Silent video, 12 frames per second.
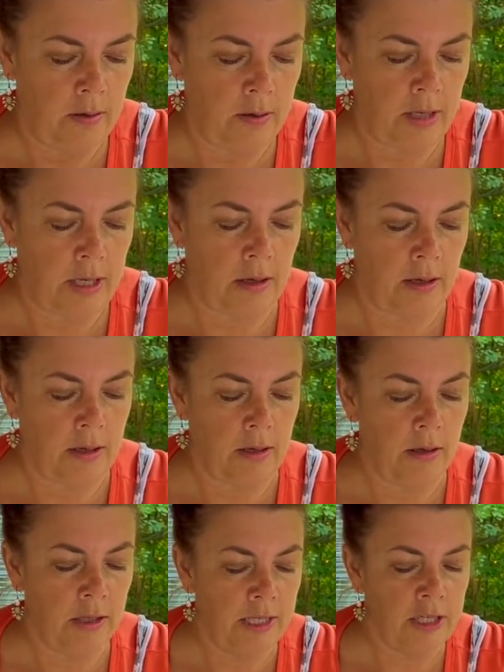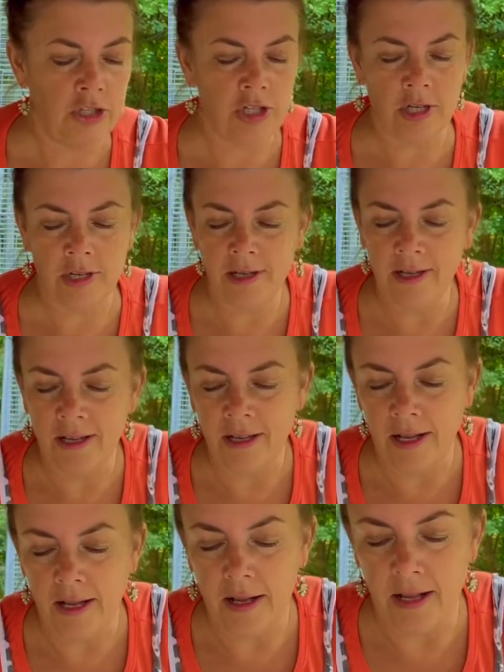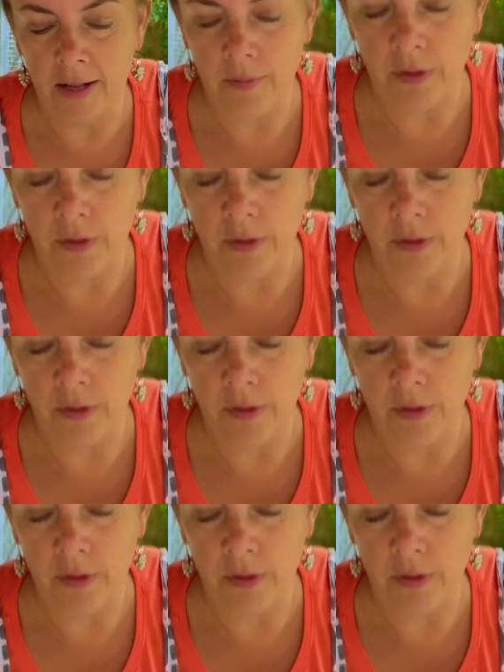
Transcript: like unleash, and we're